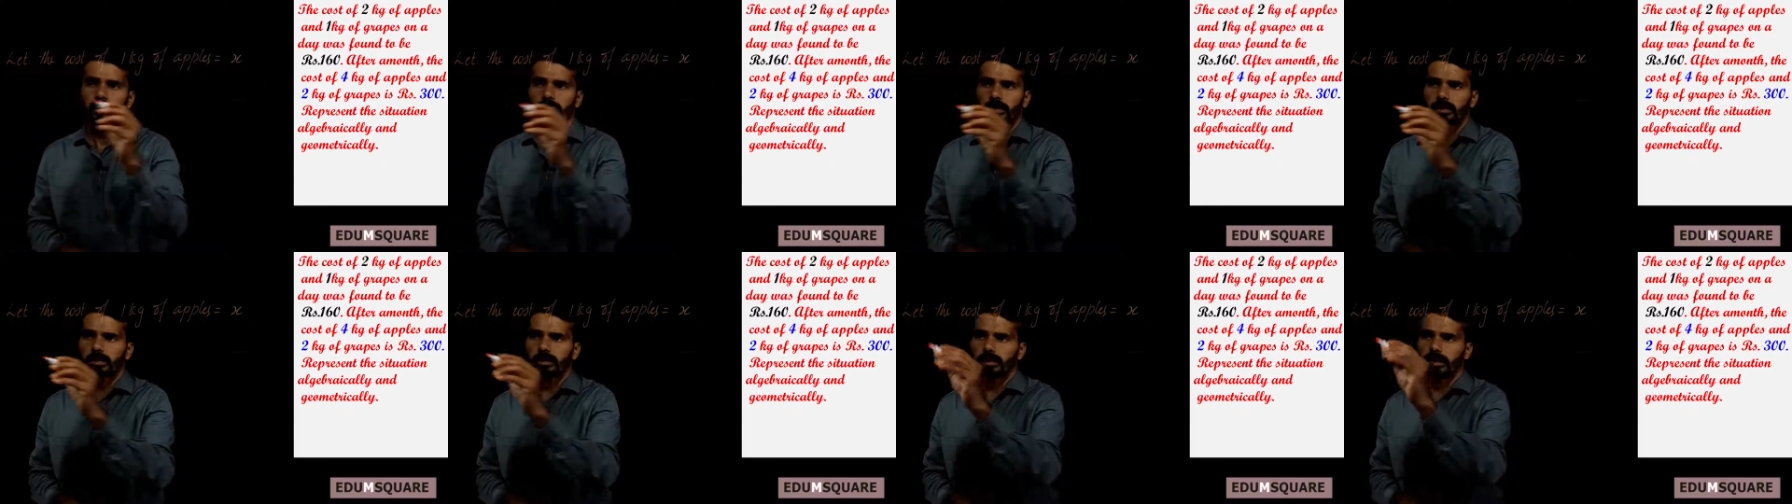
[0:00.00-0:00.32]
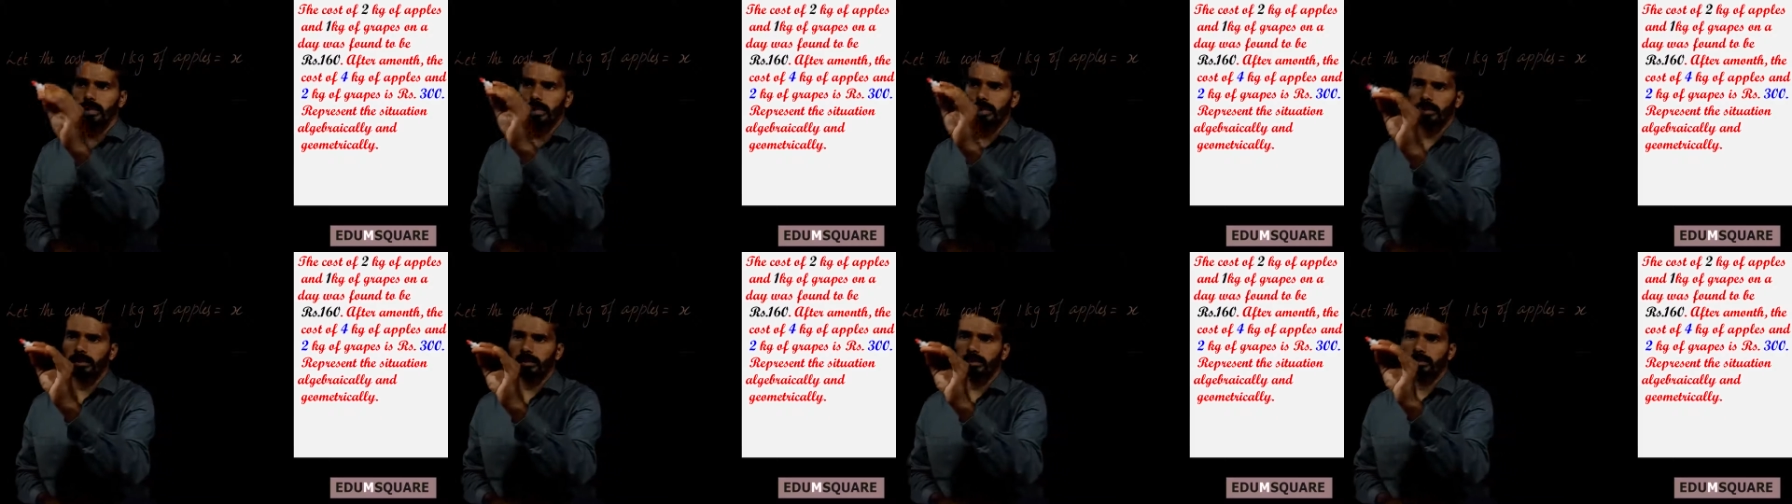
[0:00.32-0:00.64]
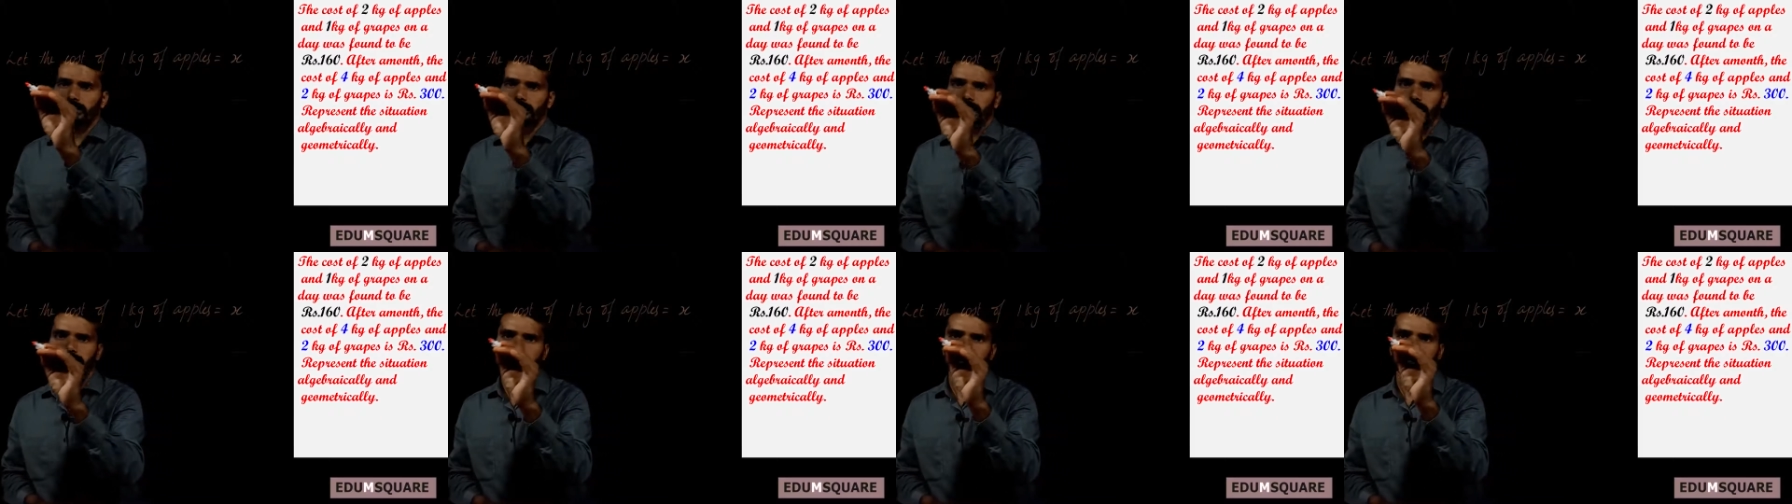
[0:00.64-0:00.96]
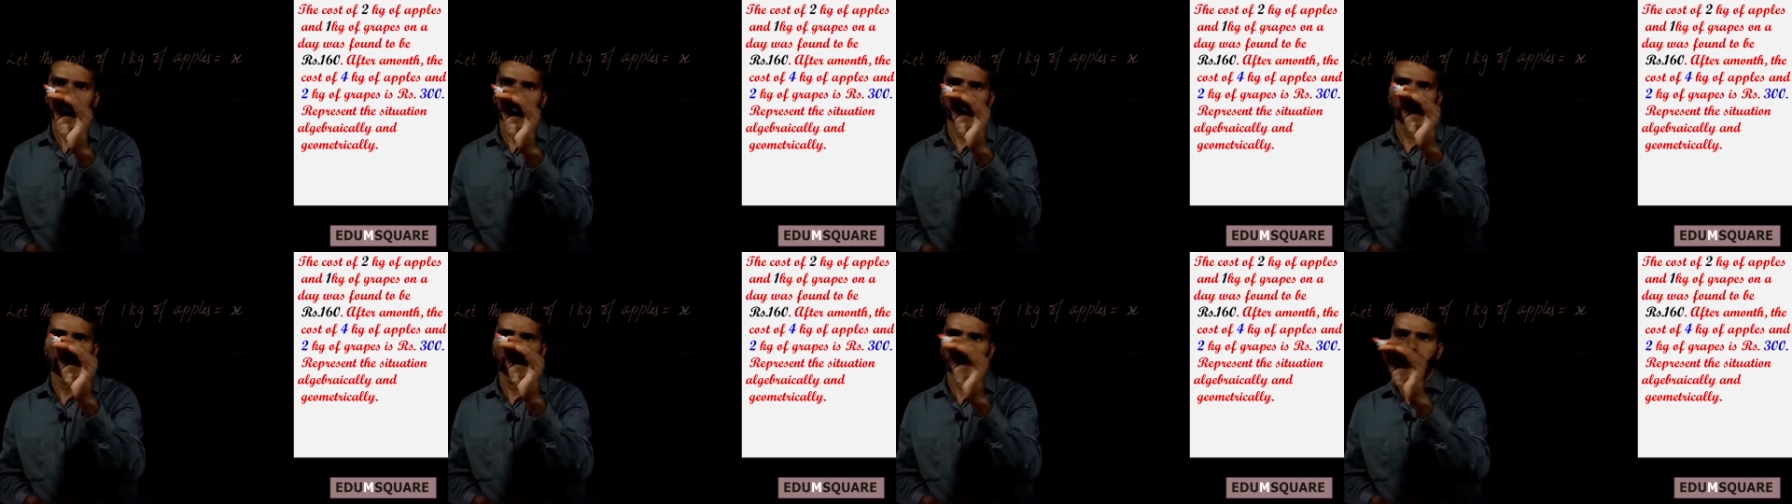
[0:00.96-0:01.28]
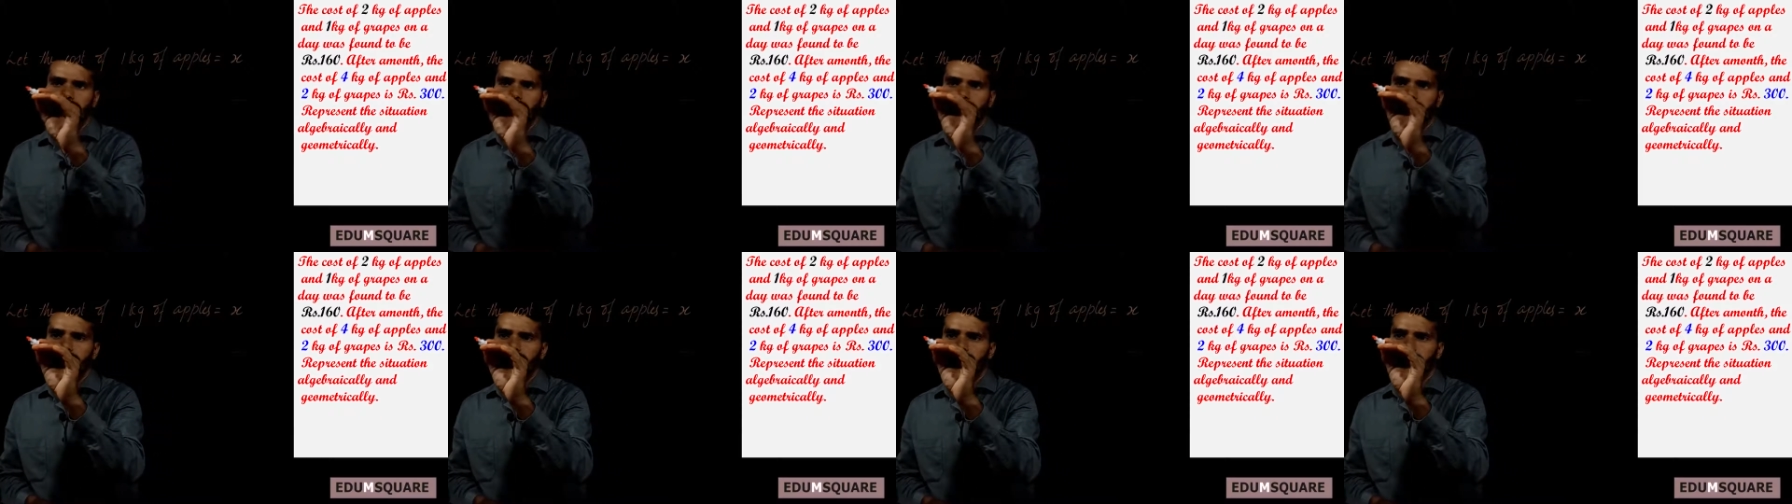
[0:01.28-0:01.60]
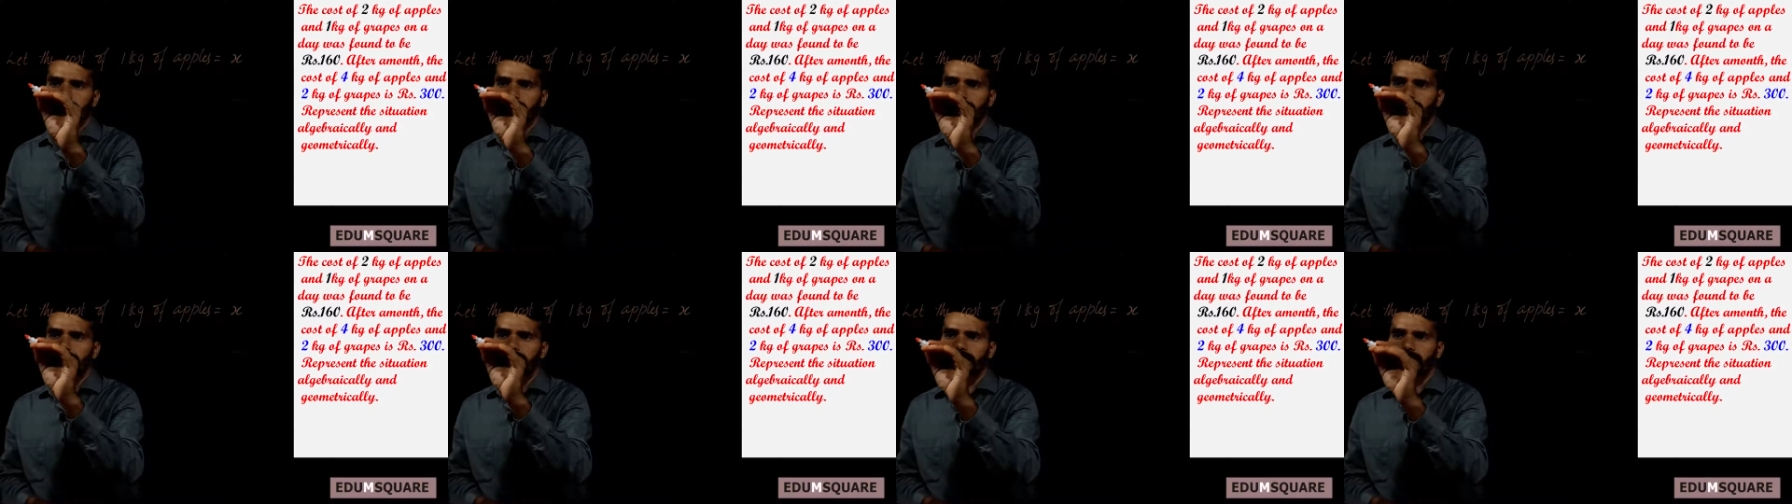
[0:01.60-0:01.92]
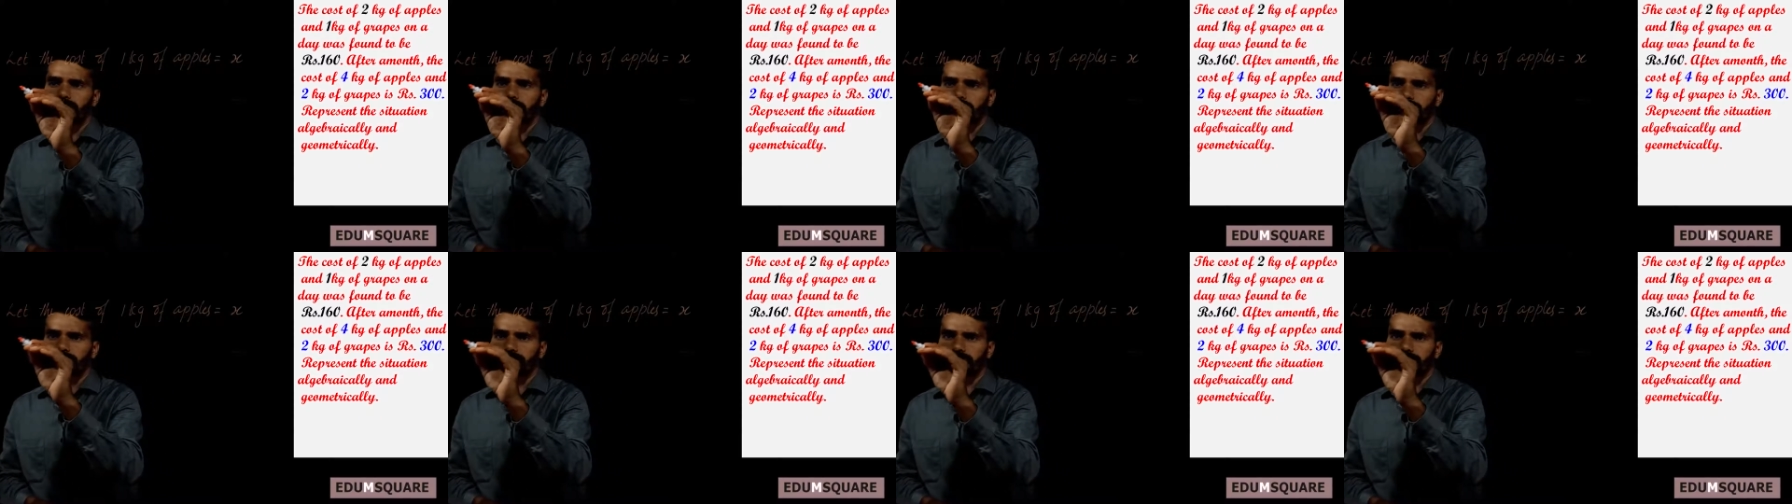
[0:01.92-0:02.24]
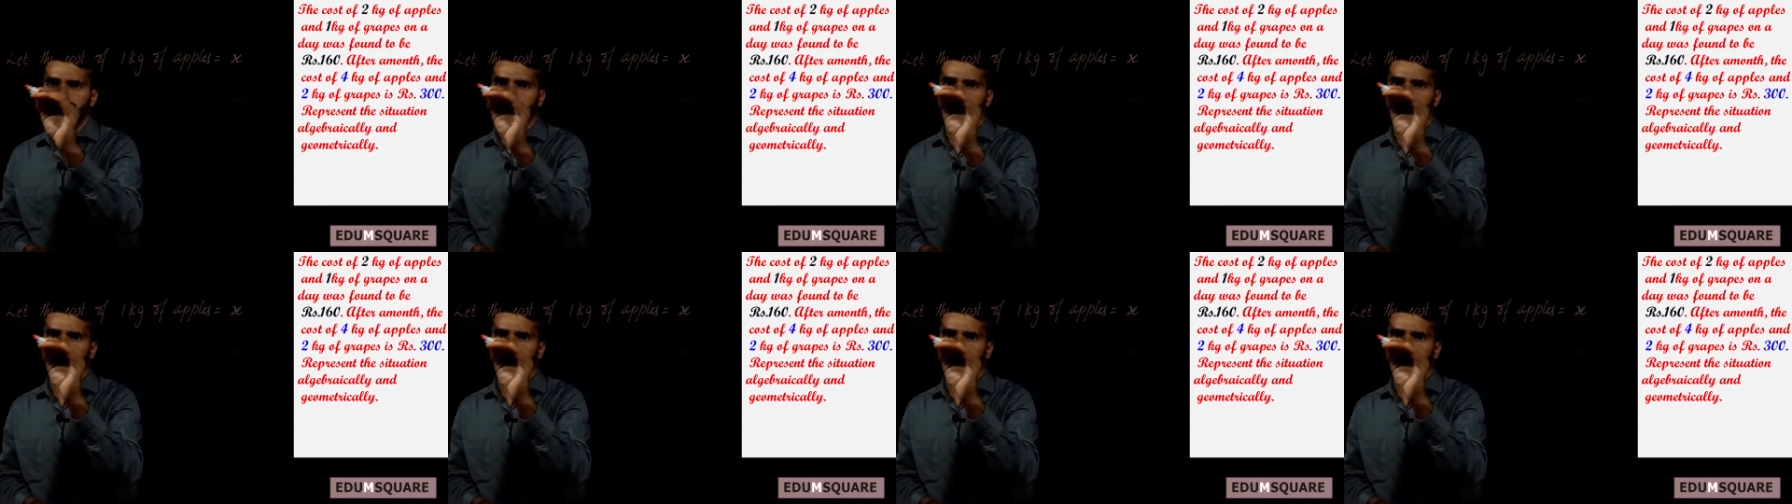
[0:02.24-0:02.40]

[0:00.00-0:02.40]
then that of